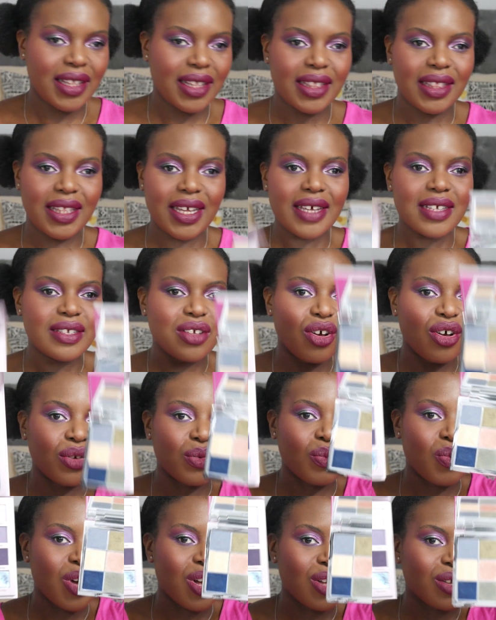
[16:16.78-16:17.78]
these
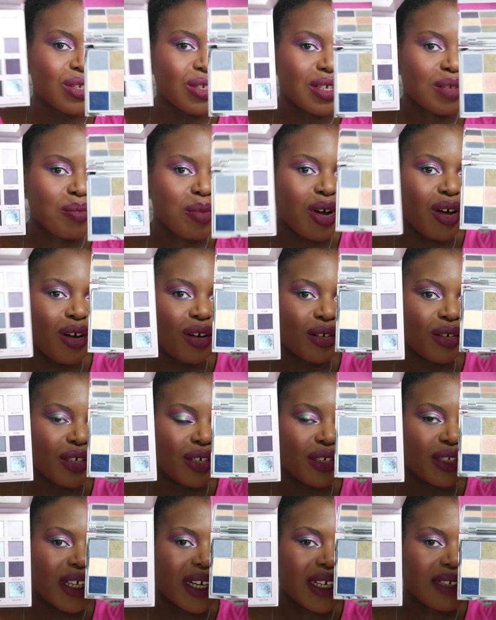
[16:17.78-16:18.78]
aren't worlds apart,
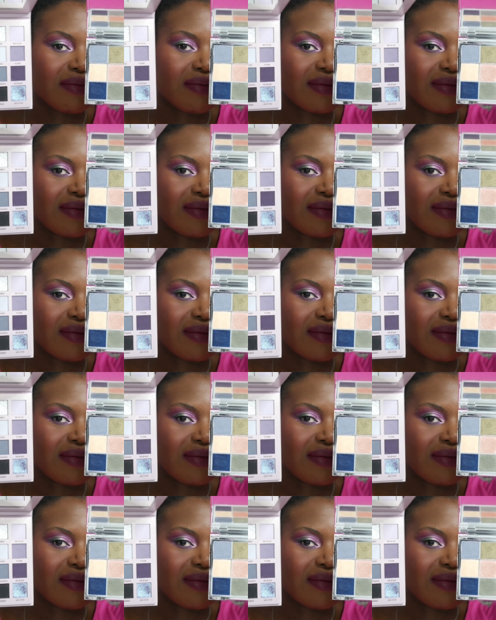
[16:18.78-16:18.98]
are they?